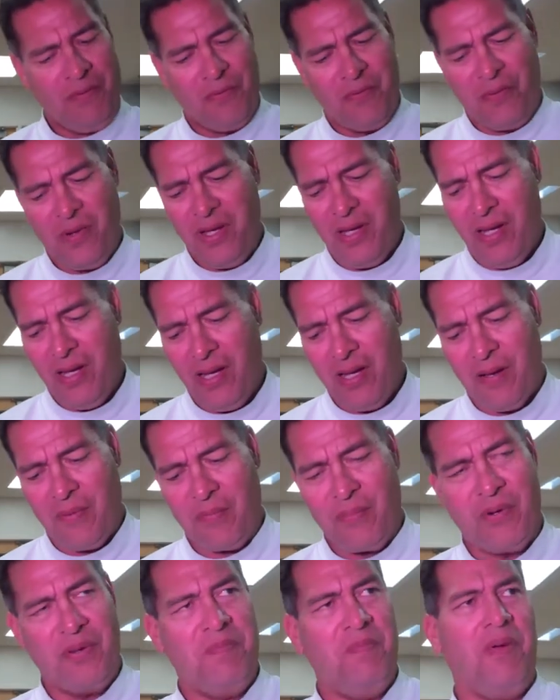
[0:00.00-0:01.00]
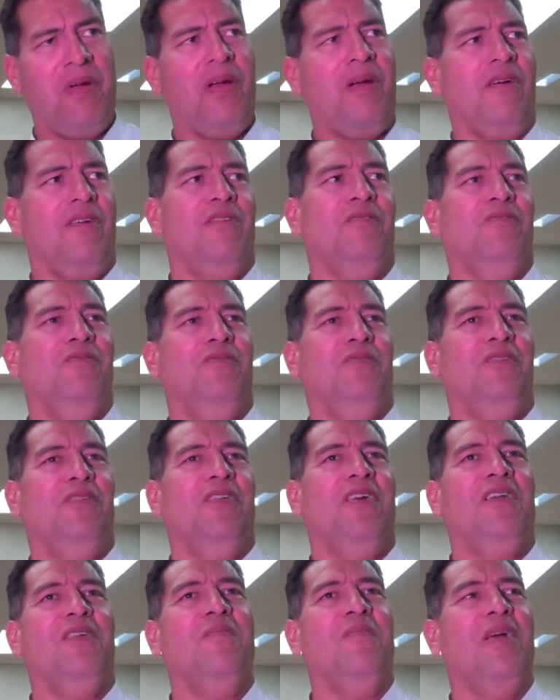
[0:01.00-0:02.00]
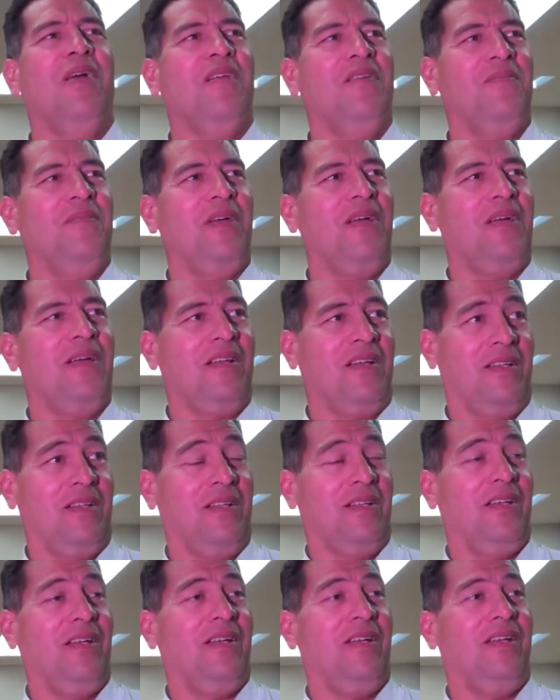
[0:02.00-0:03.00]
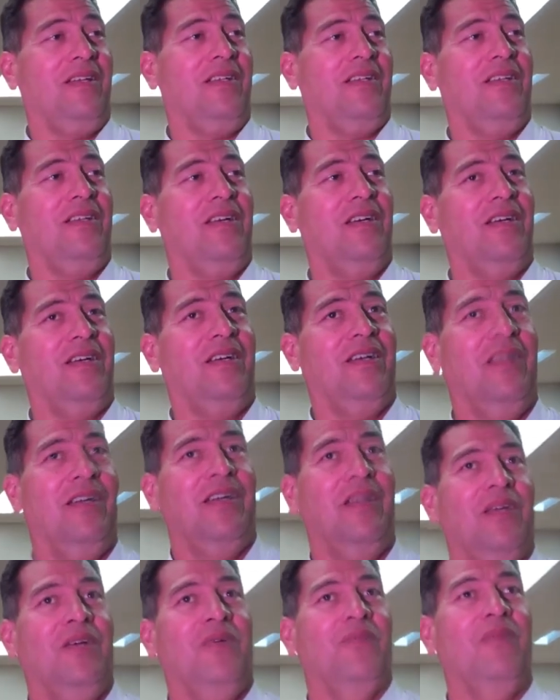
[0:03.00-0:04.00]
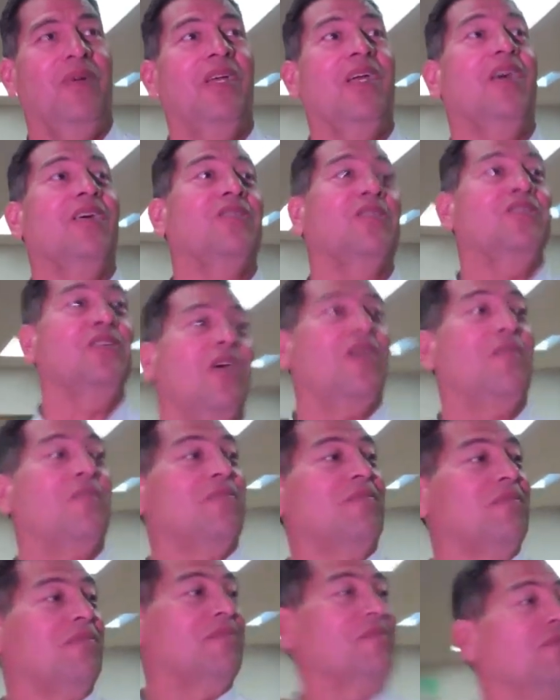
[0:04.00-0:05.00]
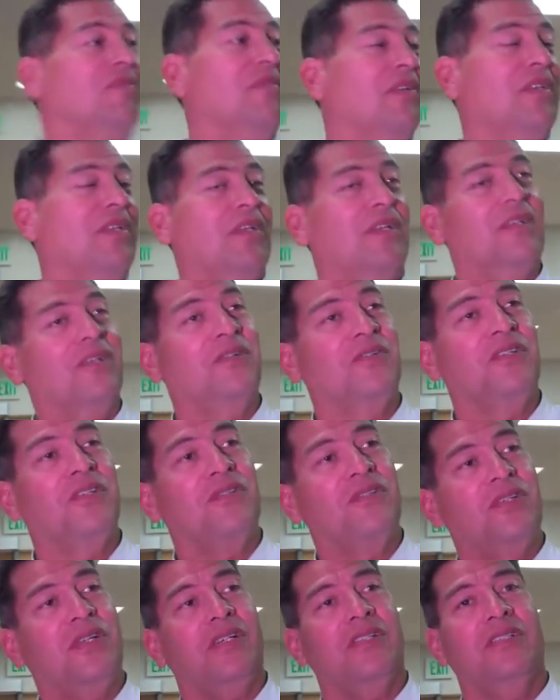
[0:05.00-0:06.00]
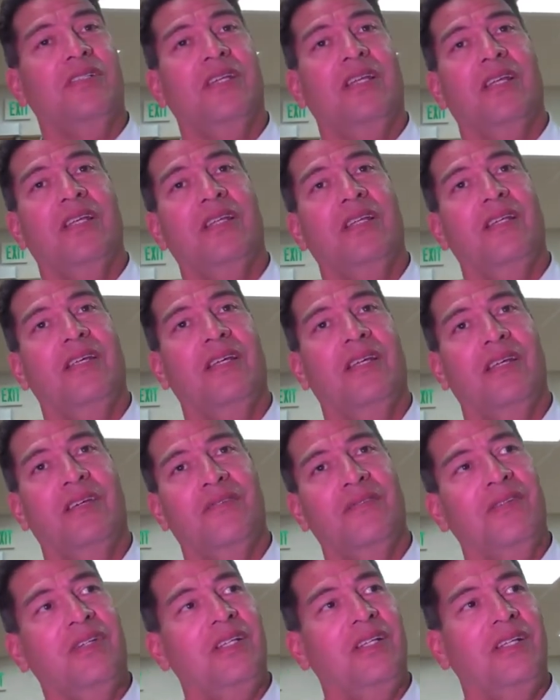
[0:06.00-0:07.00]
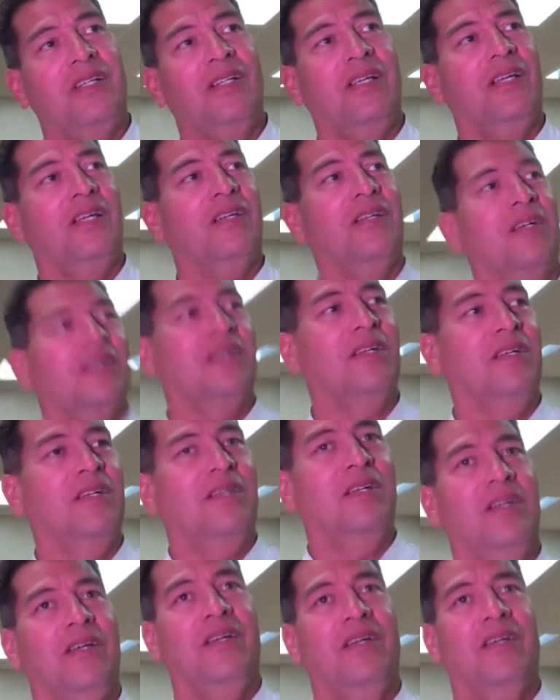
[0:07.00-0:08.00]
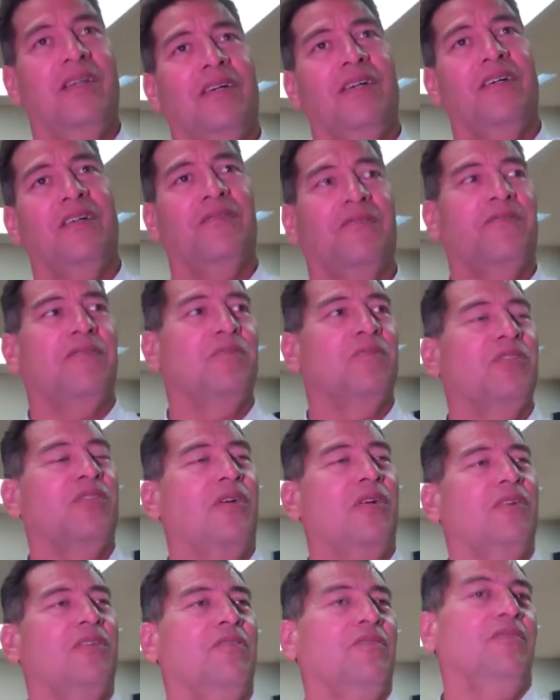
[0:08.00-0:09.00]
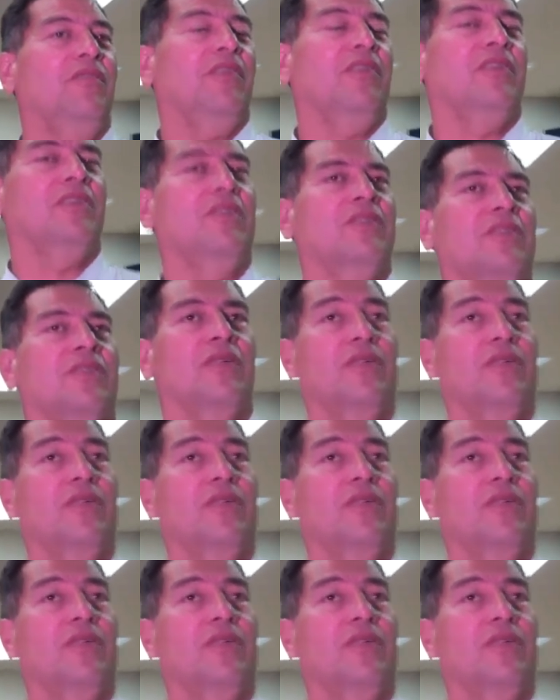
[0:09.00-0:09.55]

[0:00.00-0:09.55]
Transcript: We prepared for a lot of man-to-man, and we got some with Utah State. We didn't get a from start to finish.